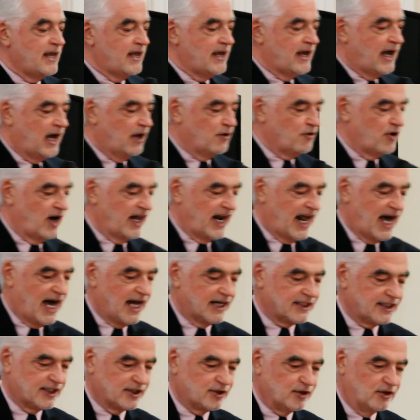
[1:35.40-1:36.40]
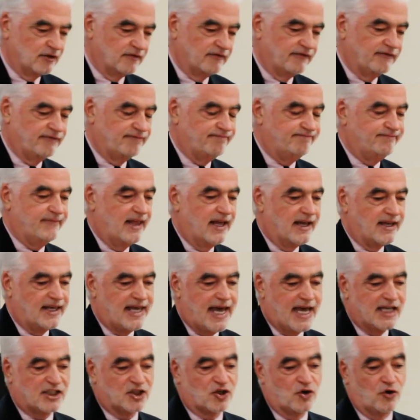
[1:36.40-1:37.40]
I wrote an article that
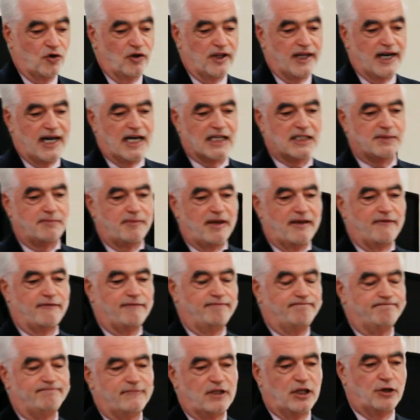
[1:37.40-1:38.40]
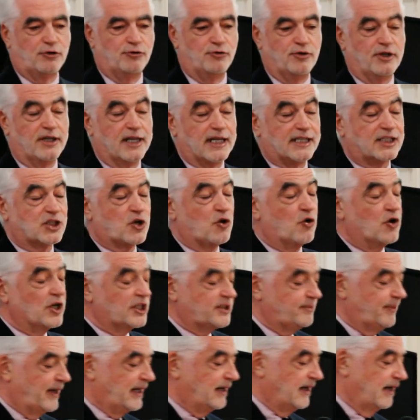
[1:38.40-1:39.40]
Yes Scotland asked me to do in the
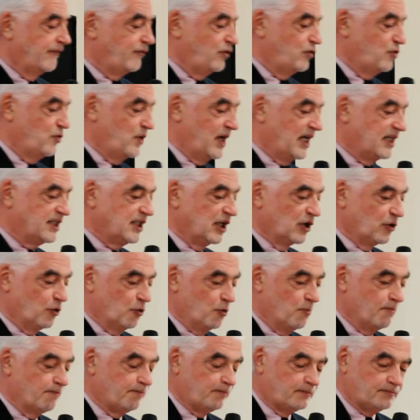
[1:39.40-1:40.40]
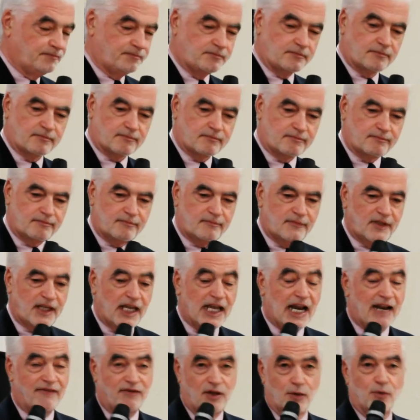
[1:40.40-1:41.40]
Scotsman a few weeks ago.
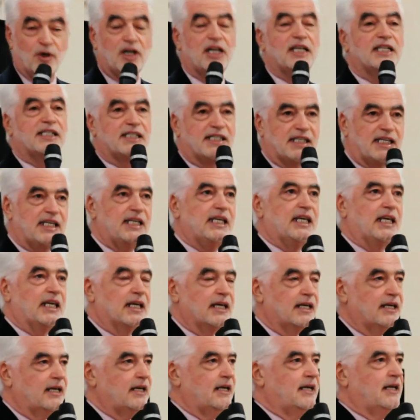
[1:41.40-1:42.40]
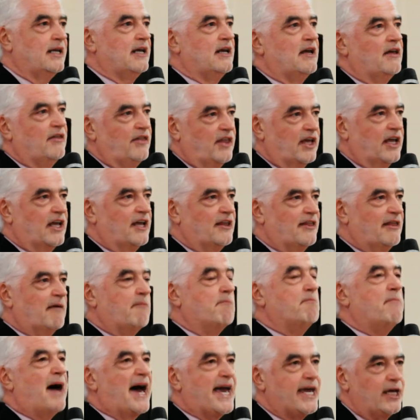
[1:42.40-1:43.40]
And if you want to see the
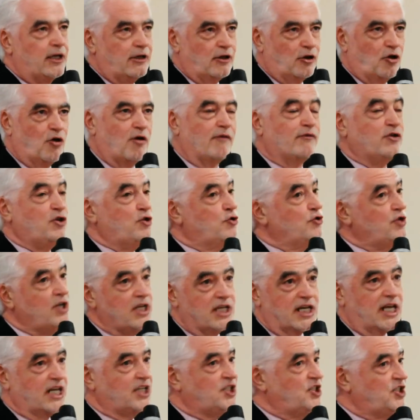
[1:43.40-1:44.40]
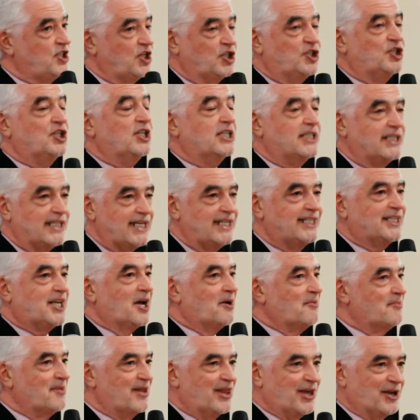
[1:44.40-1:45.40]
bile of unionists, you should see
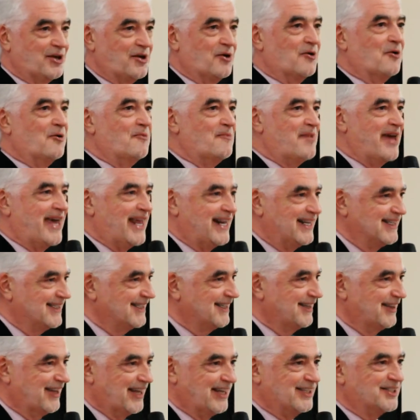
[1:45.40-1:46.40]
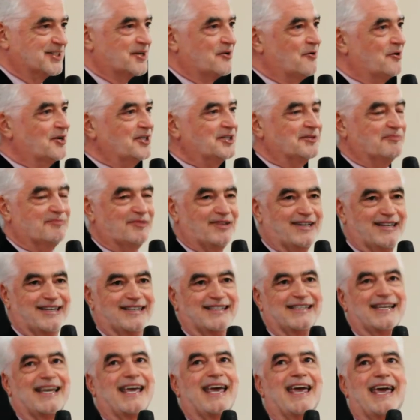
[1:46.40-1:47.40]
some of the comments in the
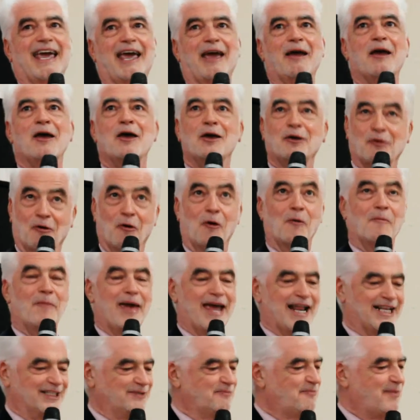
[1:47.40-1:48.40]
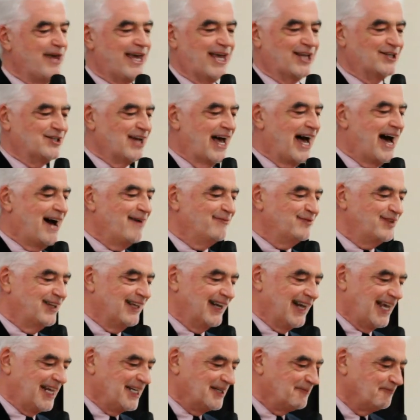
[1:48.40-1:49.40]
Scotsman's comments page
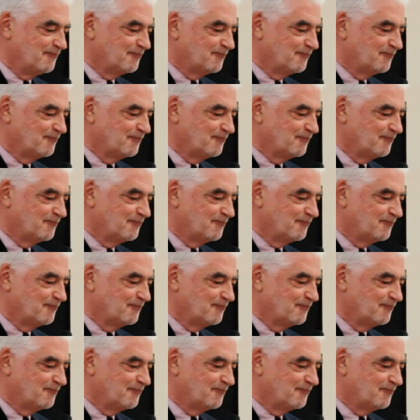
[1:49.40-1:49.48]
after it.